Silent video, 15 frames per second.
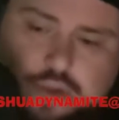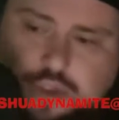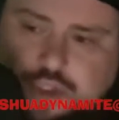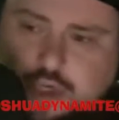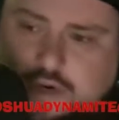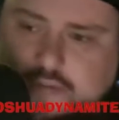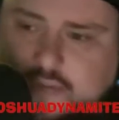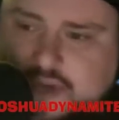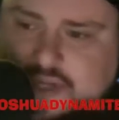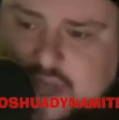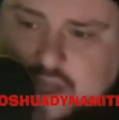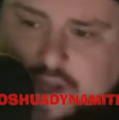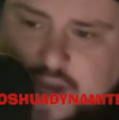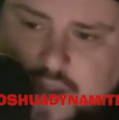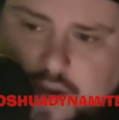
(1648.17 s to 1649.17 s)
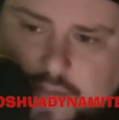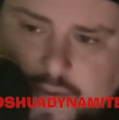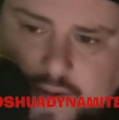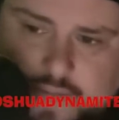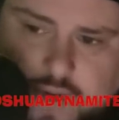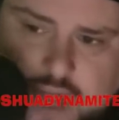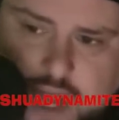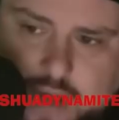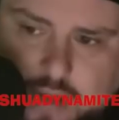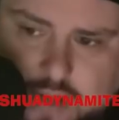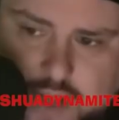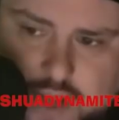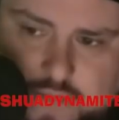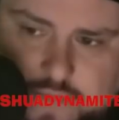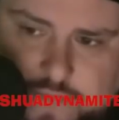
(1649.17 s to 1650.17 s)
shouldn't be telling other people how to
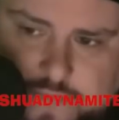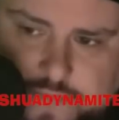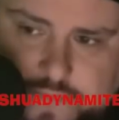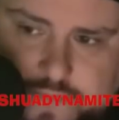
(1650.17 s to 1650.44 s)
live.